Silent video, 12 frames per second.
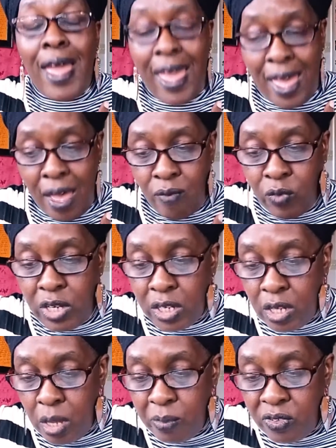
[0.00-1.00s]
have, when
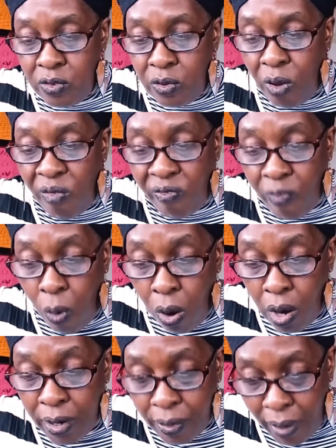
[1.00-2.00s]
it comes to the
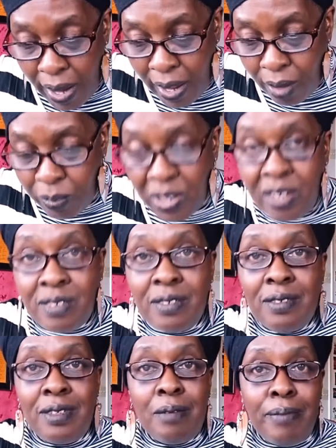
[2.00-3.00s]
foreground, because
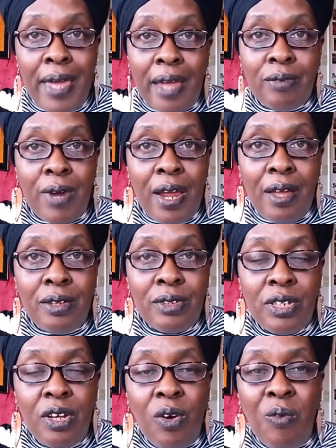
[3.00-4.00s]
it's in the background,
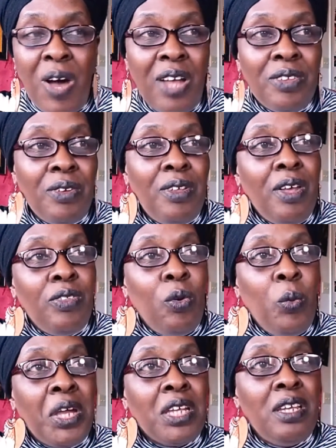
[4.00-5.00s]
while the
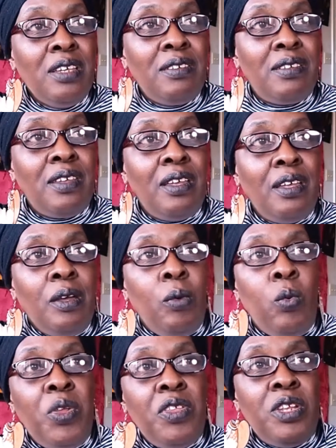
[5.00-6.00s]
wickedness
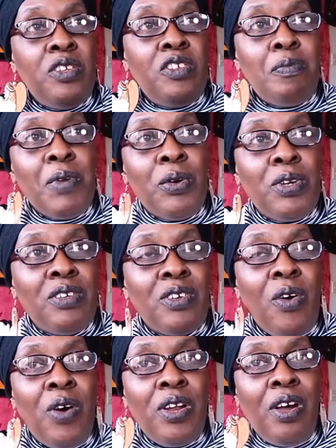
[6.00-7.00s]
within the spirit is
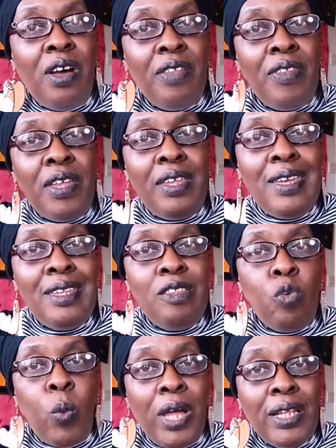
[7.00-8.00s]
going on, the
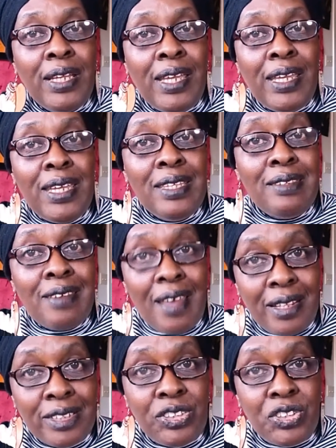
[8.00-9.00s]
indwelling
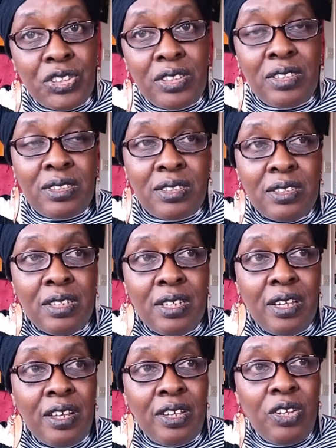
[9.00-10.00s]
intelligence,
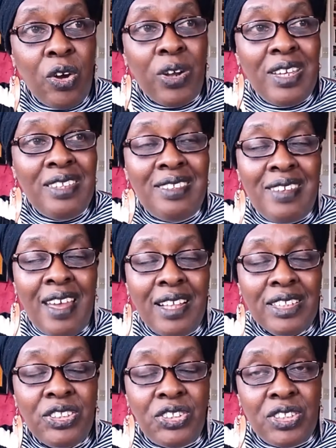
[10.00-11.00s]
your
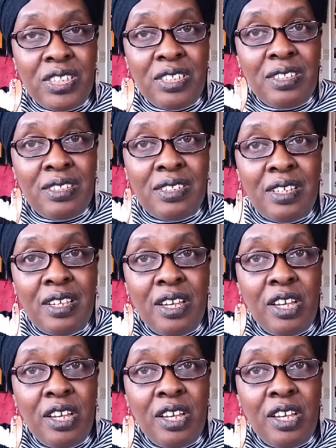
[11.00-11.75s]
intelligence,